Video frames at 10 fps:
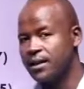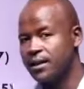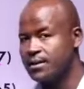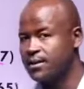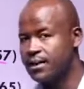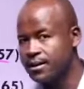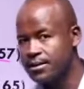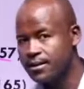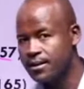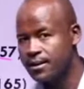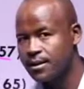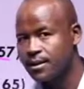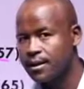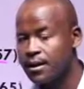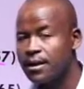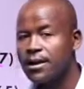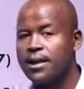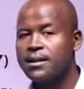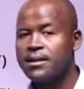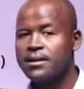It states
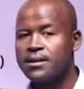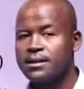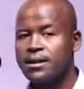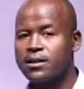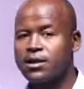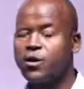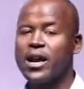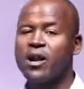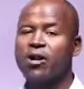the square